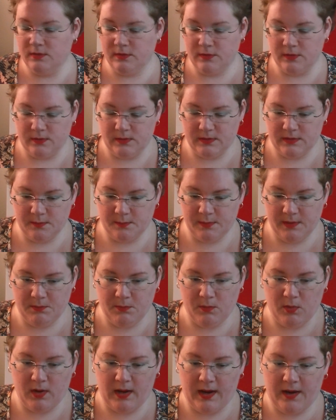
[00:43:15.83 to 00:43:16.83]
so it's a bit
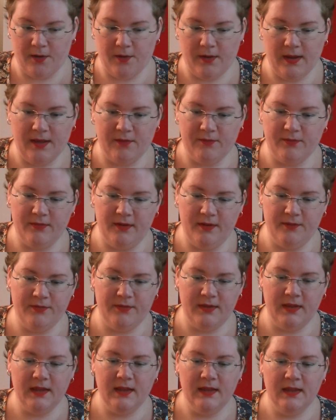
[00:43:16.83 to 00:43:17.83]
more airy and
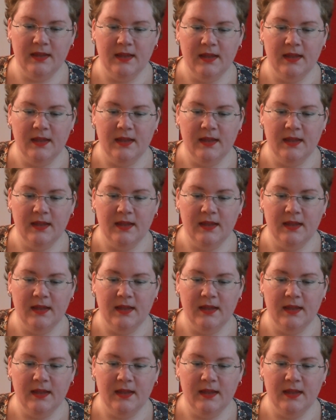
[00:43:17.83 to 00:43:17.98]
fluffy.